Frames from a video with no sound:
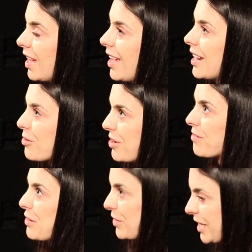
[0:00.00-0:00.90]
And I'll
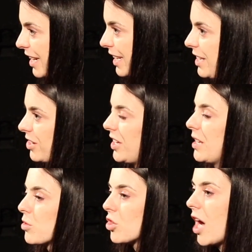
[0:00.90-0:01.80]
never forget hearing
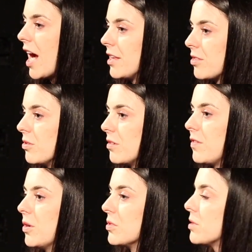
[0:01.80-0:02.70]
him cry through the
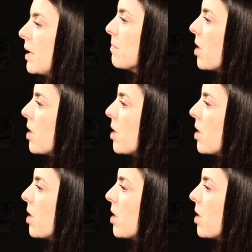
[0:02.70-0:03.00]
phone to my